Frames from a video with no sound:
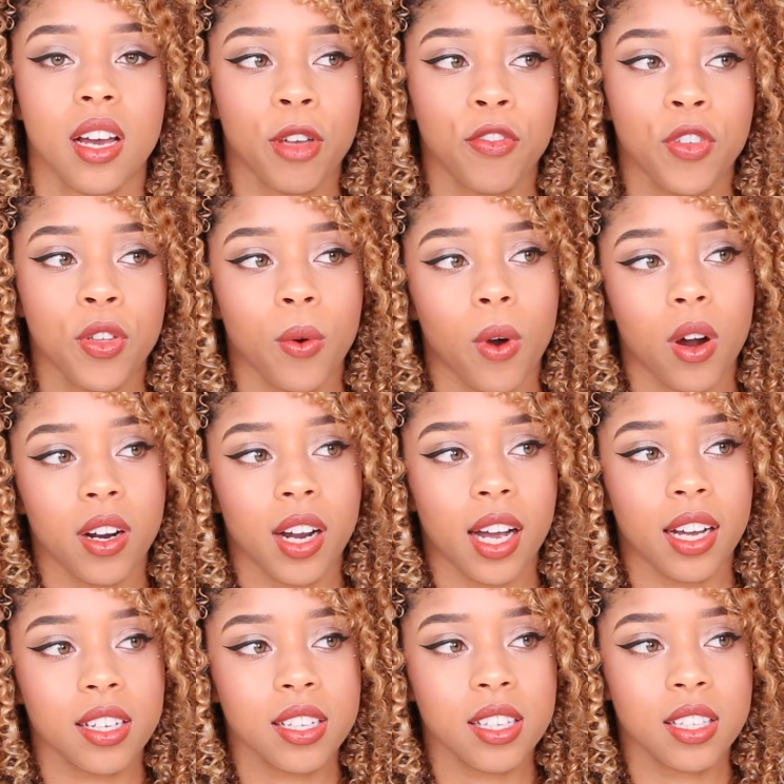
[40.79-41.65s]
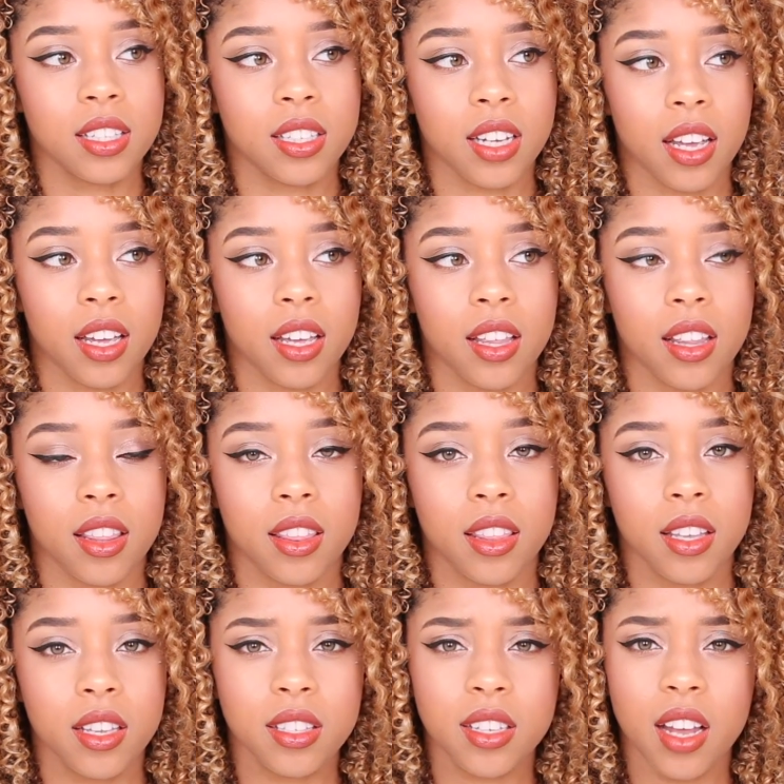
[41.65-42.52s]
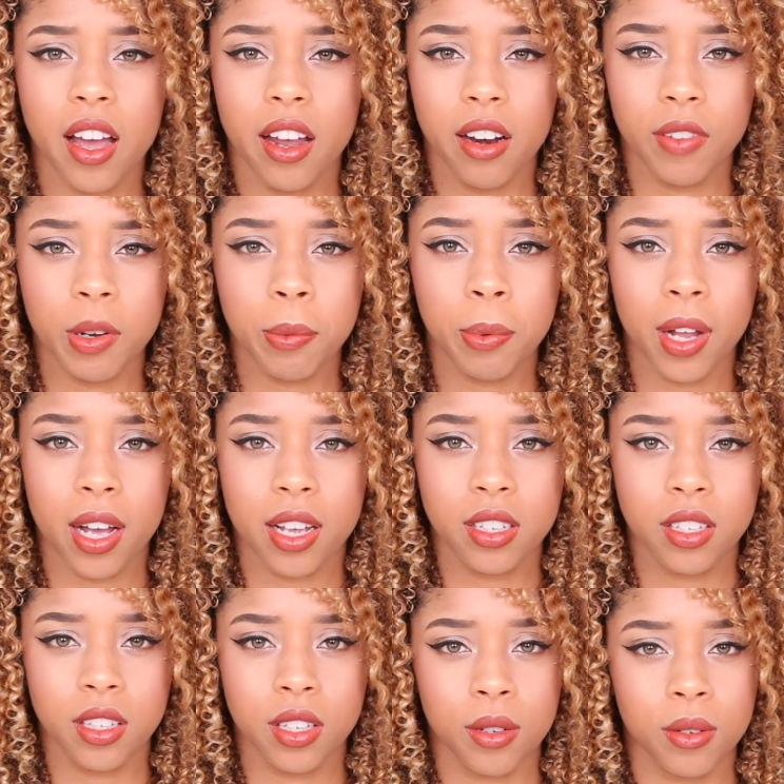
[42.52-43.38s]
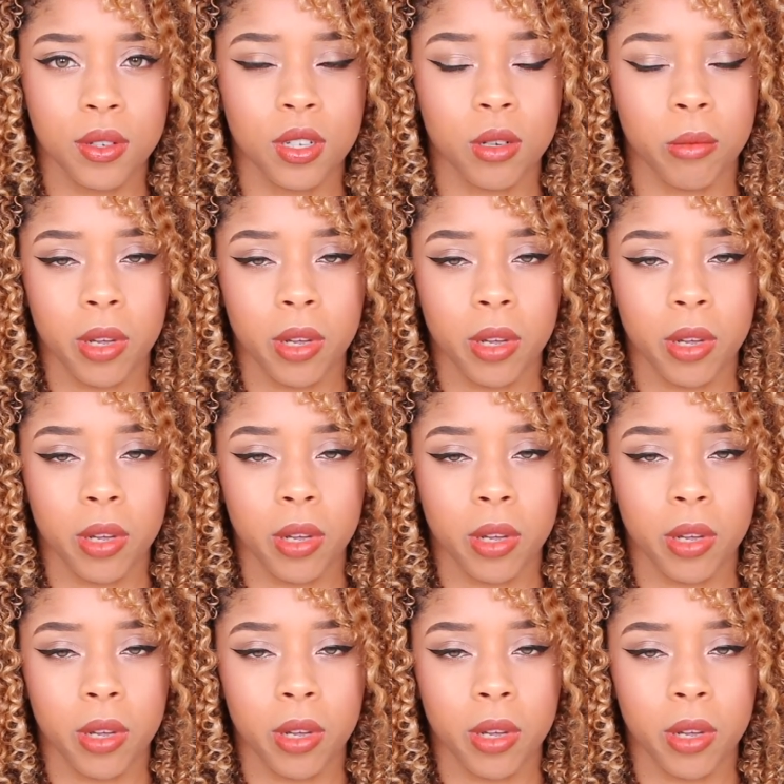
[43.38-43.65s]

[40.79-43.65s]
If you are out of state, this kind of applies to you too,